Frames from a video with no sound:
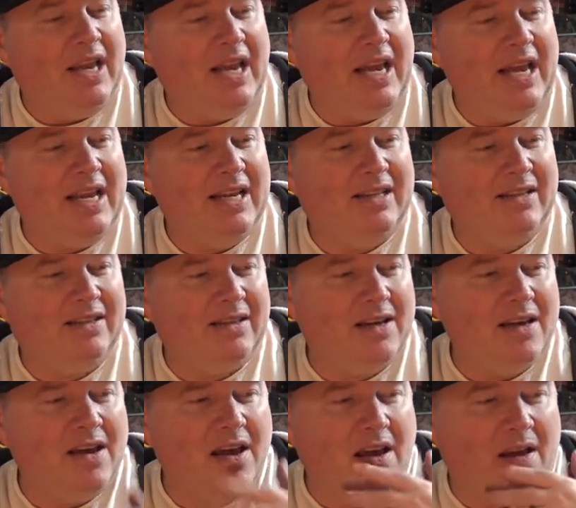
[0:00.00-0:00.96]
And
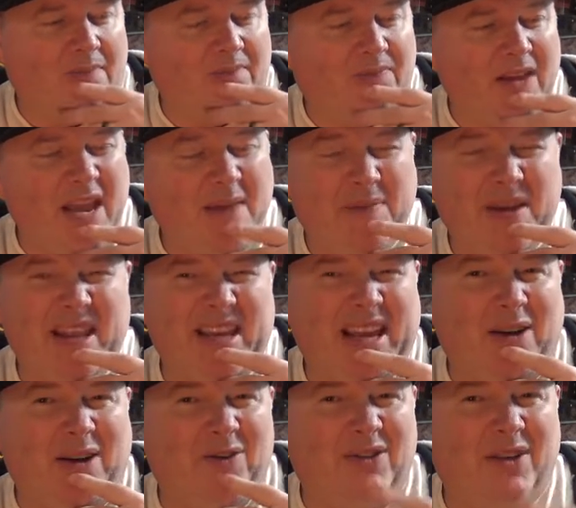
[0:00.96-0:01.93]
it being a
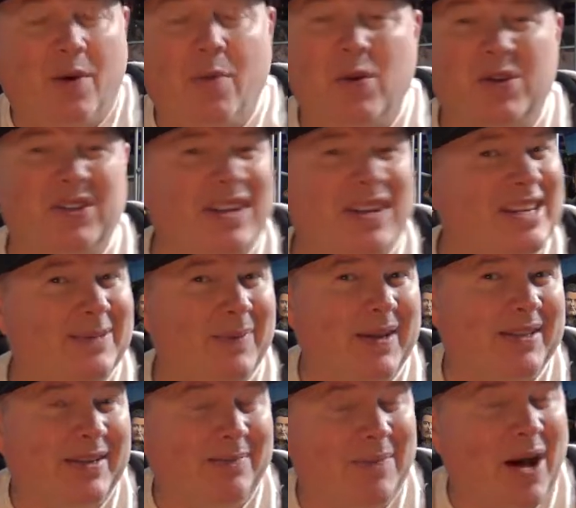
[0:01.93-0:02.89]
council, I wasn't
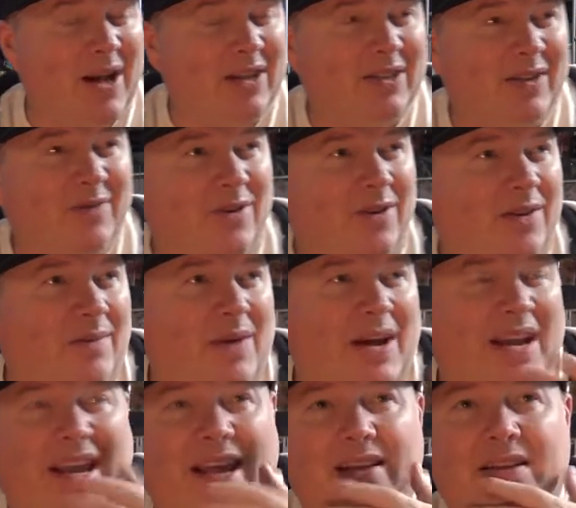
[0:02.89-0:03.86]
expecting much. I thought I
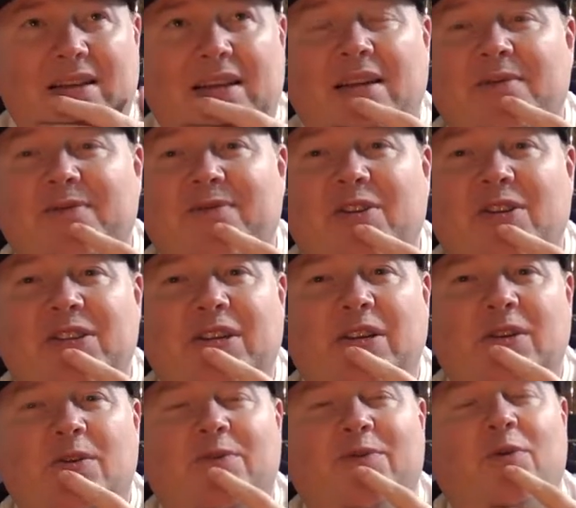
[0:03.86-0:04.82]
might get, a
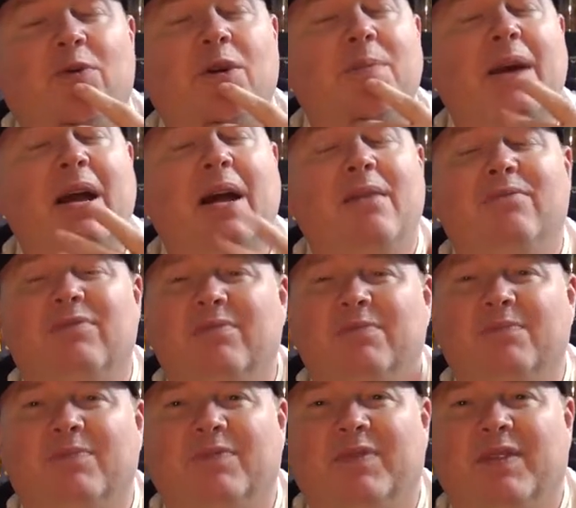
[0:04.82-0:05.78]
£30 or £40
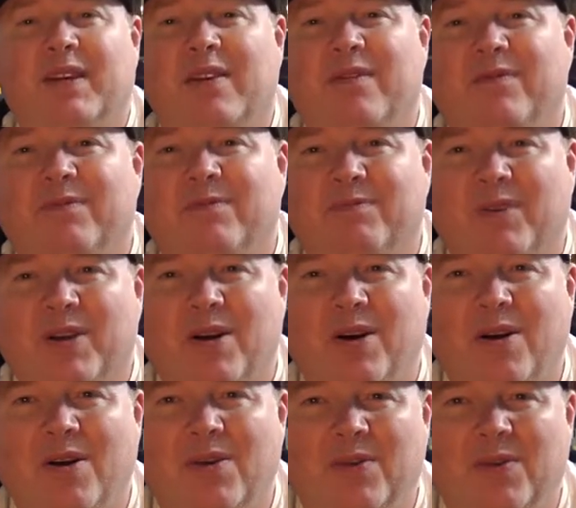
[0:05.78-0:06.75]
gift
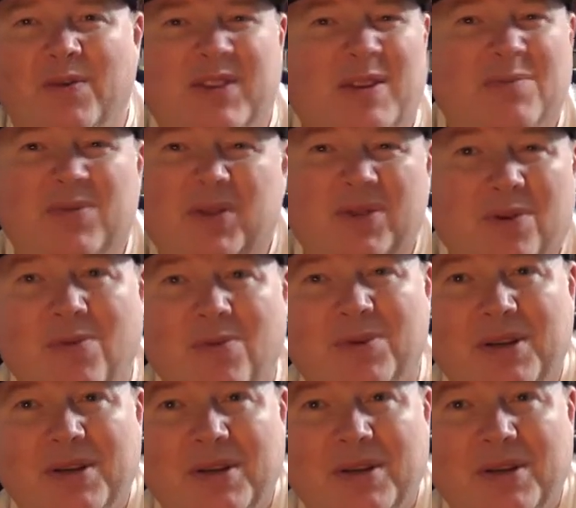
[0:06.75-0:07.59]
card of some sort,